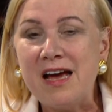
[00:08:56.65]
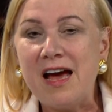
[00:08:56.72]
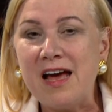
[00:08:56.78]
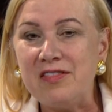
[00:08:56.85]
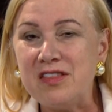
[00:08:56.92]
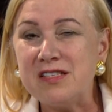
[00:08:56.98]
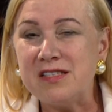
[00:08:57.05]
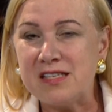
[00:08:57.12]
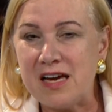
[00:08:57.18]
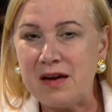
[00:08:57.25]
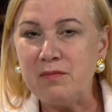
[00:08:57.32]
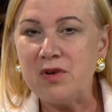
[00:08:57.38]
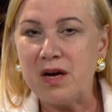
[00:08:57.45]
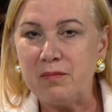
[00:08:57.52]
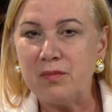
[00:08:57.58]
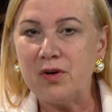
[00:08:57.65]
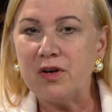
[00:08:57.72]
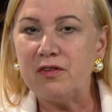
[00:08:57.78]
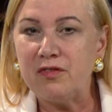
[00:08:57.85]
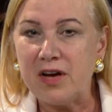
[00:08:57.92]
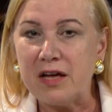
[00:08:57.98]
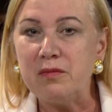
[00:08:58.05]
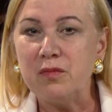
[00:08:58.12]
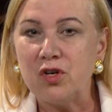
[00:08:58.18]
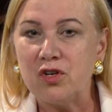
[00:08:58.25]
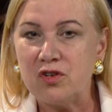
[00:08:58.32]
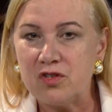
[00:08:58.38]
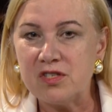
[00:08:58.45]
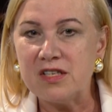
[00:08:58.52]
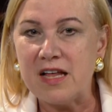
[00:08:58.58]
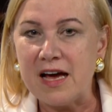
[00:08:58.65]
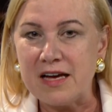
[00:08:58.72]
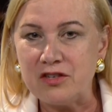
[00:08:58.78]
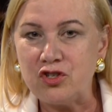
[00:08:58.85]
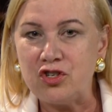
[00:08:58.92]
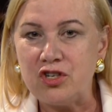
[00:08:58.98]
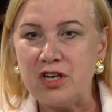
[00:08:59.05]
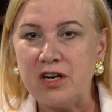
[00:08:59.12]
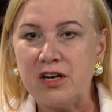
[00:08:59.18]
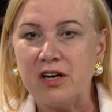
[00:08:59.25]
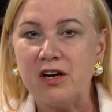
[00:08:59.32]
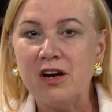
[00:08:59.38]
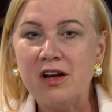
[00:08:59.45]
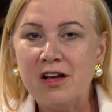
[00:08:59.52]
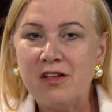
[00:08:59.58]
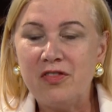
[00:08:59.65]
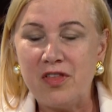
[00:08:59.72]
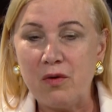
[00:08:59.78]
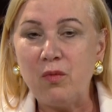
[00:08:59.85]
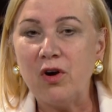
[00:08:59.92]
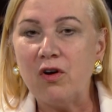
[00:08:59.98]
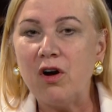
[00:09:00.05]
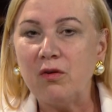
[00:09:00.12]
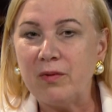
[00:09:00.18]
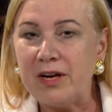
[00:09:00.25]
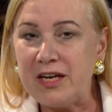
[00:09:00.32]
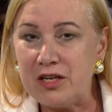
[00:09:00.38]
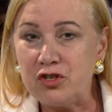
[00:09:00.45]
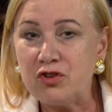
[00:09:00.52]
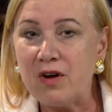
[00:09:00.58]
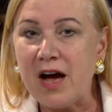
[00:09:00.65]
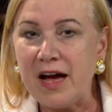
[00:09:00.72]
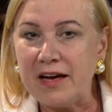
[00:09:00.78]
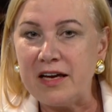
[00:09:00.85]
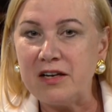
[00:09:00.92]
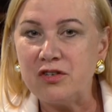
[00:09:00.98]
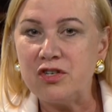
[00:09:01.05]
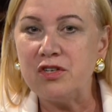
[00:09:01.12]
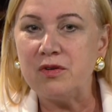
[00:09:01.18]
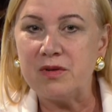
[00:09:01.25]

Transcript: had the same number of gun murders last year that we're already tracking to